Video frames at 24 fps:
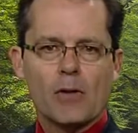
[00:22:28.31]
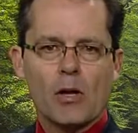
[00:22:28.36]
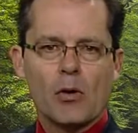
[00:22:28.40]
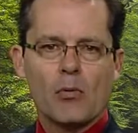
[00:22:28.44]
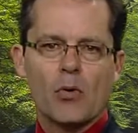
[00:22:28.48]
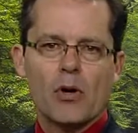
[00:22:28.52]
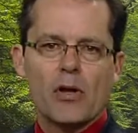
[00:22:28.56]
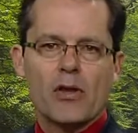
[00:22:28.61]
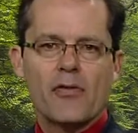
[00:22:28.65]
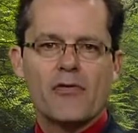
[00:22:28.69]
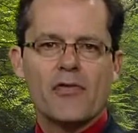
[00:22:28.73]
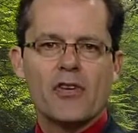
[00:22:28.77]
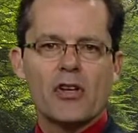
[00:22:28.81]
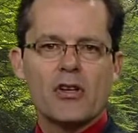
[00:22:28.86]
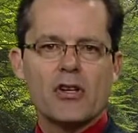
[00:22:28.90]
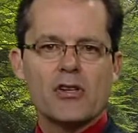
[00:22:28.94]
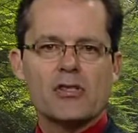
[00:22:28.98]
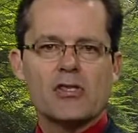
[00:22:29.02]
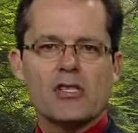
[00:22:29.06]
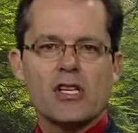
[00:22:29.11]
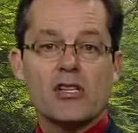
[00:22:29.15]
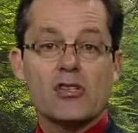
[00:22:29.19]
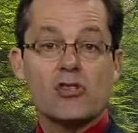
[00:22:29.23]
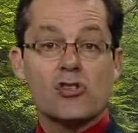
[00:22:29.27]
And when the
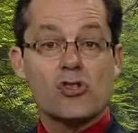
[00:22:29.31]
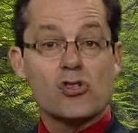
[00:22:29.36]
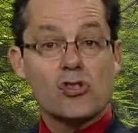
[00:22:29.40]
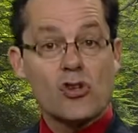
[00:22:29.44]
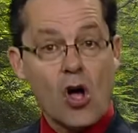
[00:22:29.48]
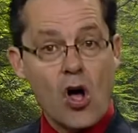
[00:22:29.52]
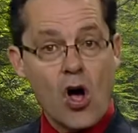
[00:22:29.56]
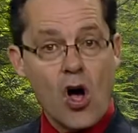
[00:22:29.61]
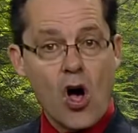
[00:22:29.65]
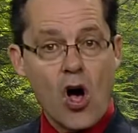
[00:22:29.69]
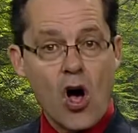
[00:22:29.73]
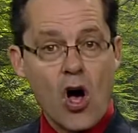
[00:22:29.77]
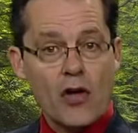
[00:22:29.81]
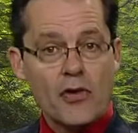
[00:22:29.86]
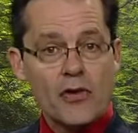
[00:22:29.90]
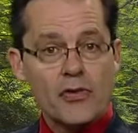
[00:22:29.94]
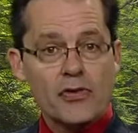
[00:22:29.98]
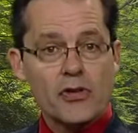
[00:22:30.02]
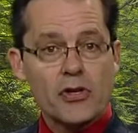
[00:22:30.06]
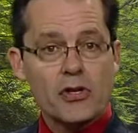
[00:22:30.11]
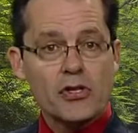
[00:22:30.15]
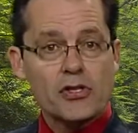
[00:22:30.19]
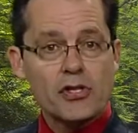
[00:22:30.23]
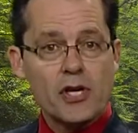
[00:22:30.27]
Philistines saw
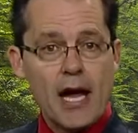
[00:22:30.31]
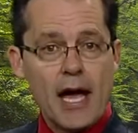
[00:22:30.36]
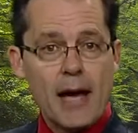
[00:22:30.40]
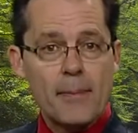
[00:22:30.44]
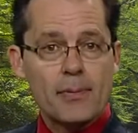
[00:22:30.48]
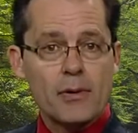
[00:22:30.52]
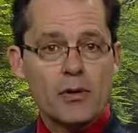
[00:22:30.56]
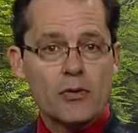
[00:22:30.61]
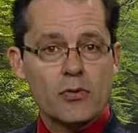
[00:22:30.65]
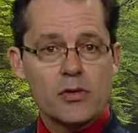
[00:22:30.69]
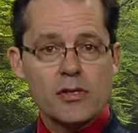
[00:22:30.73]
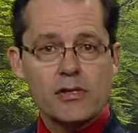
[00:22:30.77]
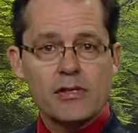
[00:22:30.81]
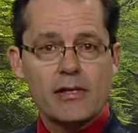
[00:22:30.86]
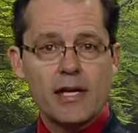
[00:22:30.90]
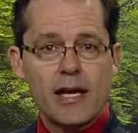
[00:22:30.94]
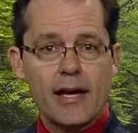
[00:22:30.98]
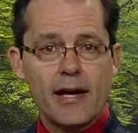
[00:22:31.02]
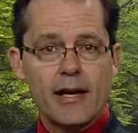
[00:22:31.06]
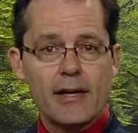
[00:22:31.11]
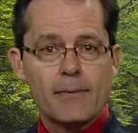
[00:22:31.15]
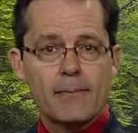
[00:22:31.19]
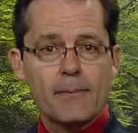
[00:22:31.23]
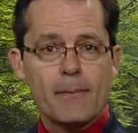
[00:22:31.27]
that their champion was
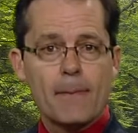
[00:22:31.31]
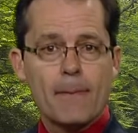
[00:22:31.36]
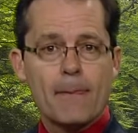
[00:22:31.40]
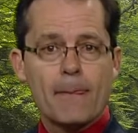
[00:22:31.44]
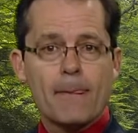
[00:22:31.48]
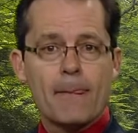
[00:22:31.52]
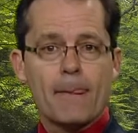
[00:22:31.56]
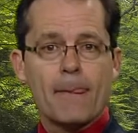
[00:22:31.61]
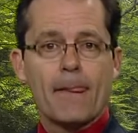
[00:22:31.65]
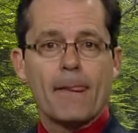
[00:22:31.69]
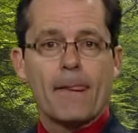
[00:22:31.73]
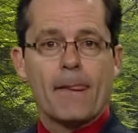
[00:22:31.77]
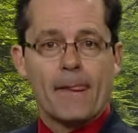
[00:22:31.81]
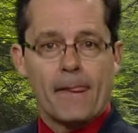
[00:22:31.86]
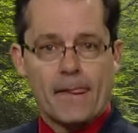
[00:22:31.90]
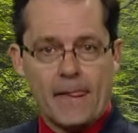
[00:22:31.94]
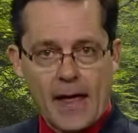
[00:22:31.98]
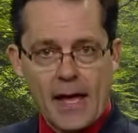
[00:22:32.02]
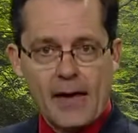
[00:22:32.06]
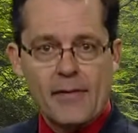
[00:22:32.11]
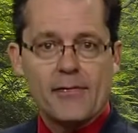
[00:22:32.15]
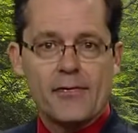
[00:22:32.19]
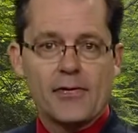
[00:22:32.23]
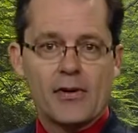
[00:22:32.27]
dead,
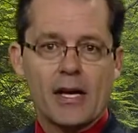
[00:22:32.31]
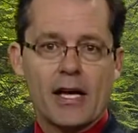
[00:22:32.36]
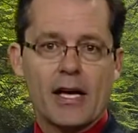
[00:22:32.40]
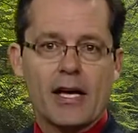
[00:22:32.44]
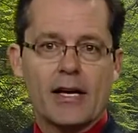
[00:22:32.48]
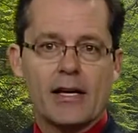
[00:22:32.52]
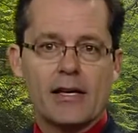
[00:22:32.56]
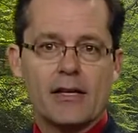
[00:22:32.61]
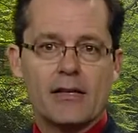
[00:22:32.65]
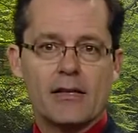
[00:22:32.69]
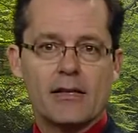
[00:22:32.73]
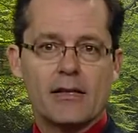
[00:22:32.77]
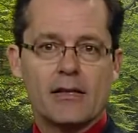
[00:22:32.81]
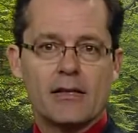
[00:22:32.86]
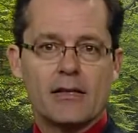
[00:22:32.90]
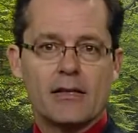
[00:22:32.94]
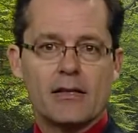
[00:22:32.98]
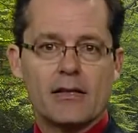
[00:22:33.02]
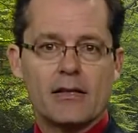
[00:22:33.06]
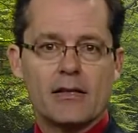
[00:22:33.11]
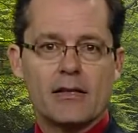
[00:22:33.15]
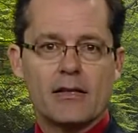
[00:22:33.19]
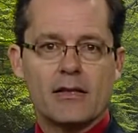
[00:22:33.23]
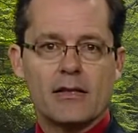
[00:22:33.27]
they fled.
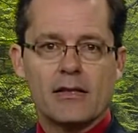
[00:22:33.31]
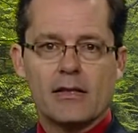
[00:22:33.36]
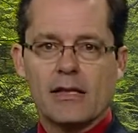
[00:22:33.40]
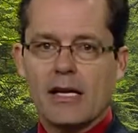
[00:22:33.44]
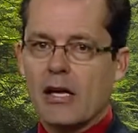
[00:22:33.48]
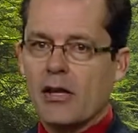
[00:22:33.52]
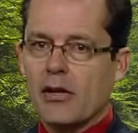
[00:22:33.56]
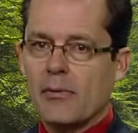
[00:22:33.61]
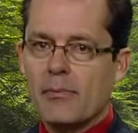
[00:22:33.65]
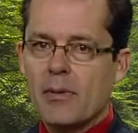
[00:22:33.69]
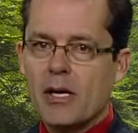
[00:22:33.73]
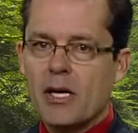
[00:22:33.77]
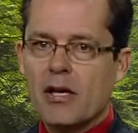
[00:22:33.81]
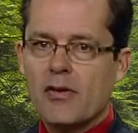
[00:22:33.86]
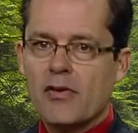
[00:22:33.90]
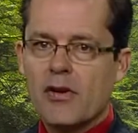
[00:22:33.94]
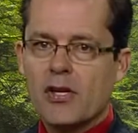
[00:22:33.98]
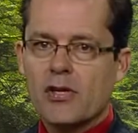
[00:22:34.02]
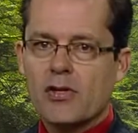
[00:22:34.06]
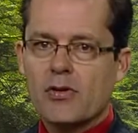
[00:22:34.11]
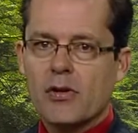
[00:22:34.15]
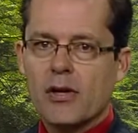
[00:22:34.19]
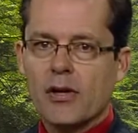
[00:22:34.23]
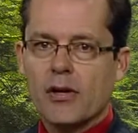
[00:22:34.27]
Now the men of
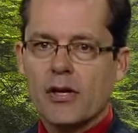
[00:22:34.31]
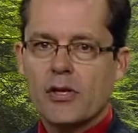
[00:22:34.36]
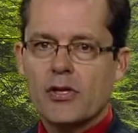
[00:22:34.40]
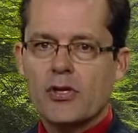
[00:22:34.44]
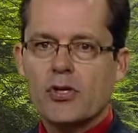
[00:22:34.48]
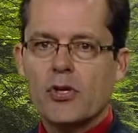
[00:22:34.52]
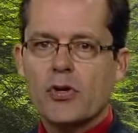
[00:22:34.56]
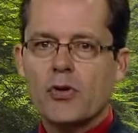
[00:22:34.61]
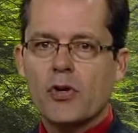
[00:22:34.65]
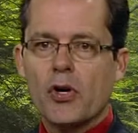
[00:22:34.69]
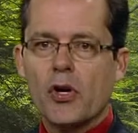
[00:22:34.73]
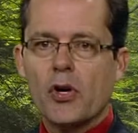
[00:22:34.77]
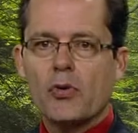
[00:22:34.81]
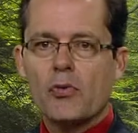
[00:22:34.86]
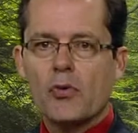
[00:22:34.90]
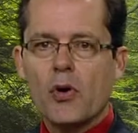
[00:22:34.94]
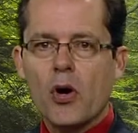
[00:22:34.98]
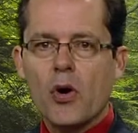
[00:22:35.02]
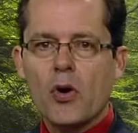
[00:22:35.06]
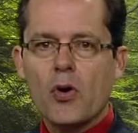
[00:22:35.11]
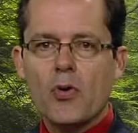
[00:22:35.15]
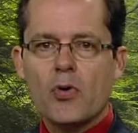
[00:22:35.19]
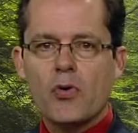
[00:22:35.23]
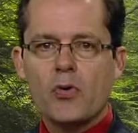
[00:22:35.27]
Israel and Judah
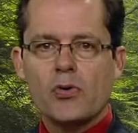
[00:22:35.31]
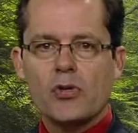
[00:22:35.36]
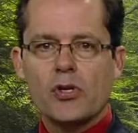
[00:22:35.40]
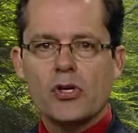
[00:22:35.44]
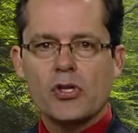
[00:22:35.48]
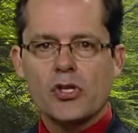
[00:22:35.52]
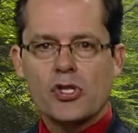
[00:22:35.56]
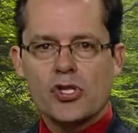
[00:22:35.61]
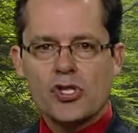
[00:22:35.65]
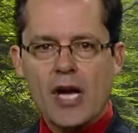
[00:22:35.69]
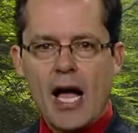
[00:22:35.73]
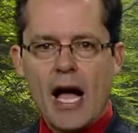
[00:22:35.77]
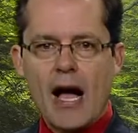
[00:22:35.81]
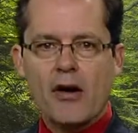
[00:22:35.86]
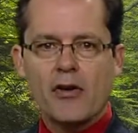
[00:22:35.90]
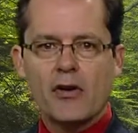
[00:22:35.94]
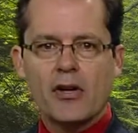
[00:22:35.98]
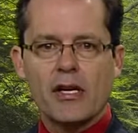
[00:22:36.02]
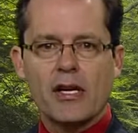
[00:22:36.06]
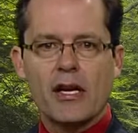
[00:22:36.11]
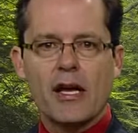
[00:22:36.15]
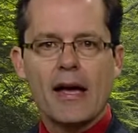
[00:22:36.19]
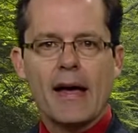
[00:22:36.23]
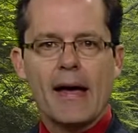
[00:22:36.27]
arose and
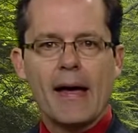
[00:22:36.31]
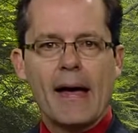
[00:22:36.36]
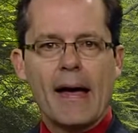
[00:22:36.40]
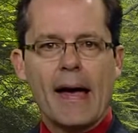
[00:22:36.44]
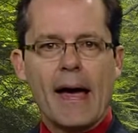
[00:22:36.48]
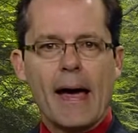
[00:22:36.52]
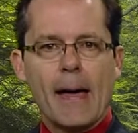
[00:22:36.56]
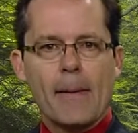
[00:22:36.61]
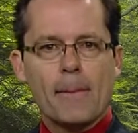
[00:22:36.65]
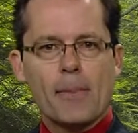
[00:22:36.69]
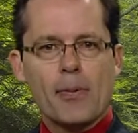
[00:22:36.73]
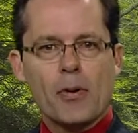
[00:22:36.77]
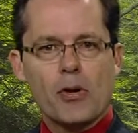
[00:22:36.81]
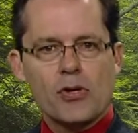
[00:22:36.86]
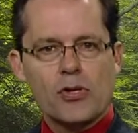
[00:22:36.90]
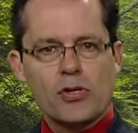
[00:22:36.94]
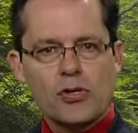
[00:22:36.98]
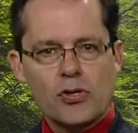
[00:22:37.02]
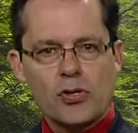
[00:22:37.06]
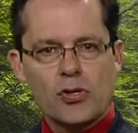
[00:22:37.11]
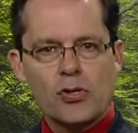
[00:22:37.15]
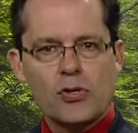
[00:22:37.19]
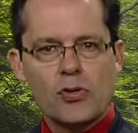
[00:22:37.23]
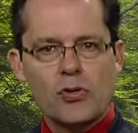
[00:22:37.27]
shouted, and
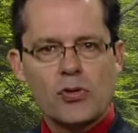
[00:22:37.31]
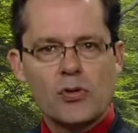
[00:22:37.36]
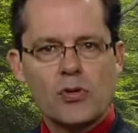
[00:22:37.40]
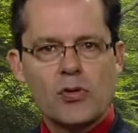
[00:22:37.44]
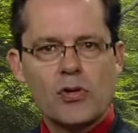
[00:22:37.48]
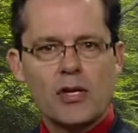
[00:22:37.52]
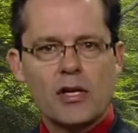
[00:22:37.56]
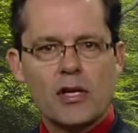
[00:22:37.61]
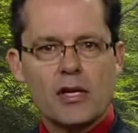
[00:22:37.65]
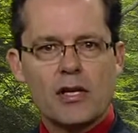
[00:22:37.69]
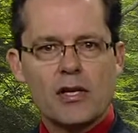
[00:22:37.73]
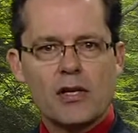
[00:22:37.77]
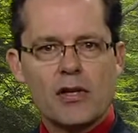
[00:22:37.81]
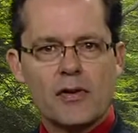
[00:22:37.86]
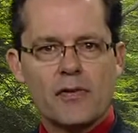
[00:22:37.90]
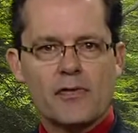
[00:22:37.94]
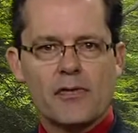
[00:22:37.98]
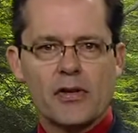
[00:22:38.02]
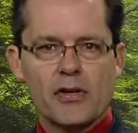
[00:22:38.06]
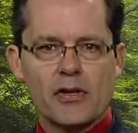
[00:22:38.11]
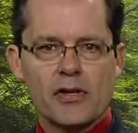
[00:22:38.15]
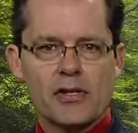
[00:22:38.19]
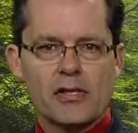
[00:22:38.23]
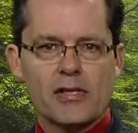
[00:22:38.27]
pursued the
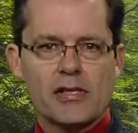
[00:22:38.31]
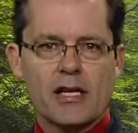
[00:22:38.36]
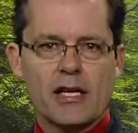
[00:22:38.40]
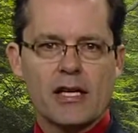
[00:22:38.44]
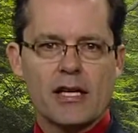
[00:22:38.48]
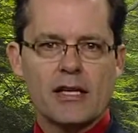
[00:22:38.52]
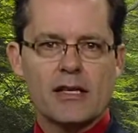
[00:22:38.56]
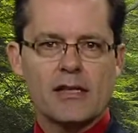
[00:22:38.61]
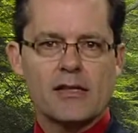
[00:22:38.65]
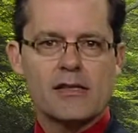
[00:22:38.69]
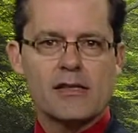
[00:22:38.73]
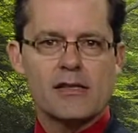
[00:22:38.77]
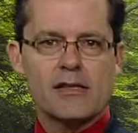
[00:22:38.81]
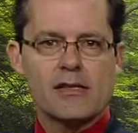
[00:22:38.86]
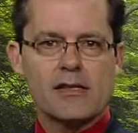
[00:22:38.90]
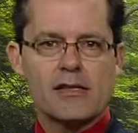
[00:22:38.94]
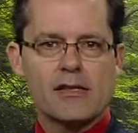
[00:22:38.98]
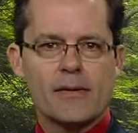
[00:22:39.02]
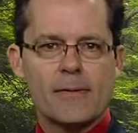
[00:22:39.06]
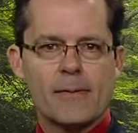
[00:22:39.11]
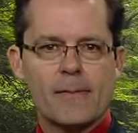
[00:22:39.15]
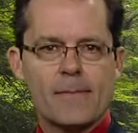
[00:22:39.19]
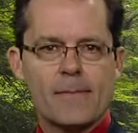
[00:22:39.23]
Philistines.